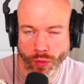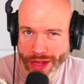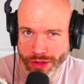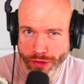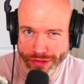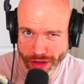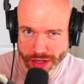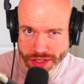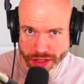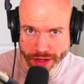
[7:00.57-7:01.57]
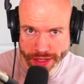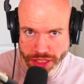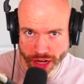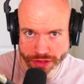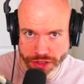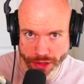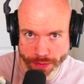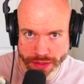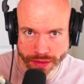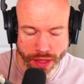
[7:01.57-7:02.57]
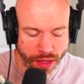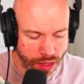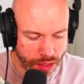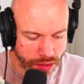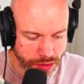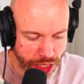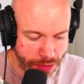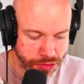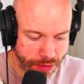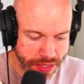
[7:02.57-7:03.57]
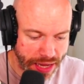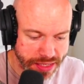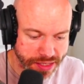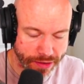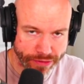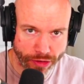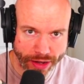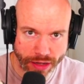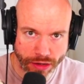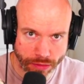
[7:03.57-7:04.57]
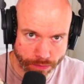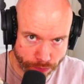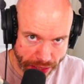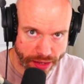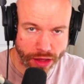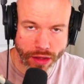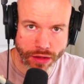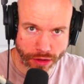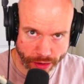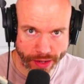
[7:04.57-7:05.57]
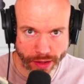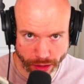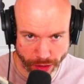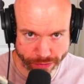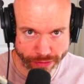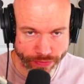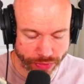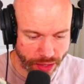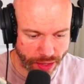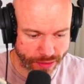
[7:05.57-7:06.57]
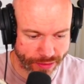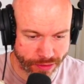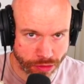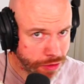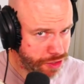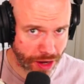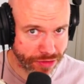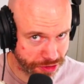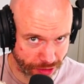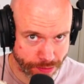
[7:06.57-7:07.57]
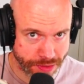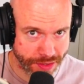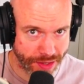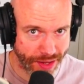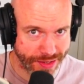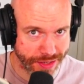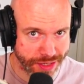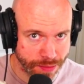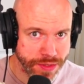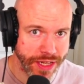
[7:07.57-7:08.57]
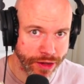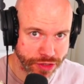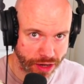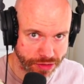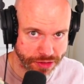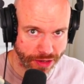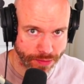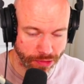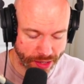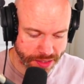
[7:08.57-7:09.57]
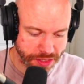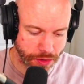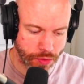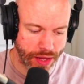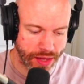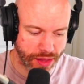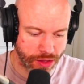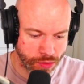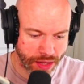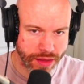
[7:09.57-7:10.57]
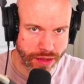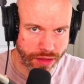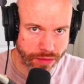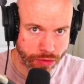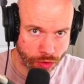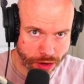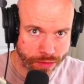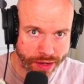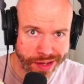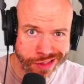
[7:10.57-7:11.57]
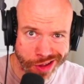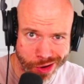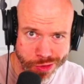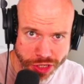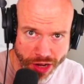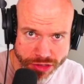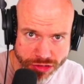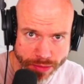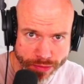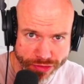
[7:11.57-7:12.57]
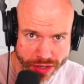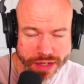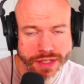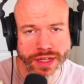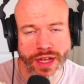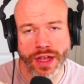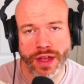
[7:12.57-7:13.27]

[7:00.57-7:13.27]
when you're first learning JavaScript, TypeScript has a very big learning curve. It's not JavaScript, it's a subset of JavaScript, right? So you need to not only know JavaScript first,